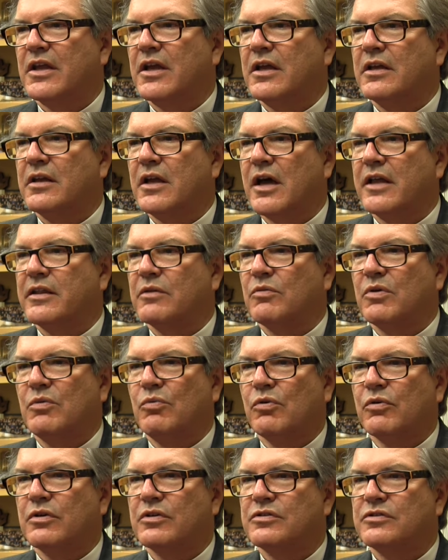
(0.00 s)
and not that we
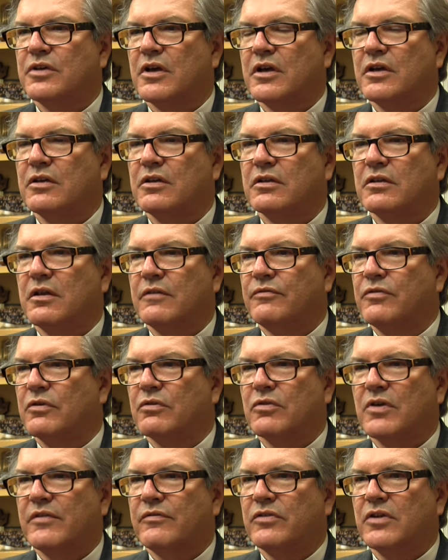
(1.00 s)
want to say, if
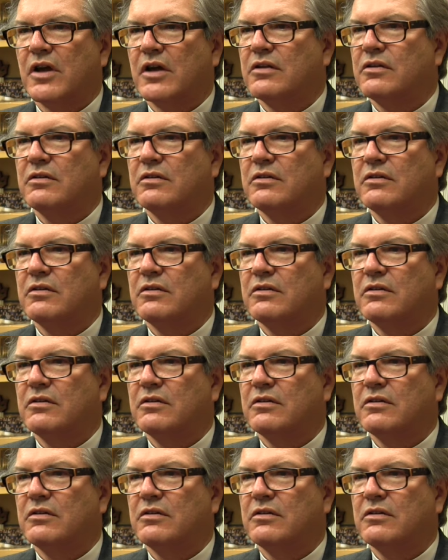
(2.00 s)
you're grieving now,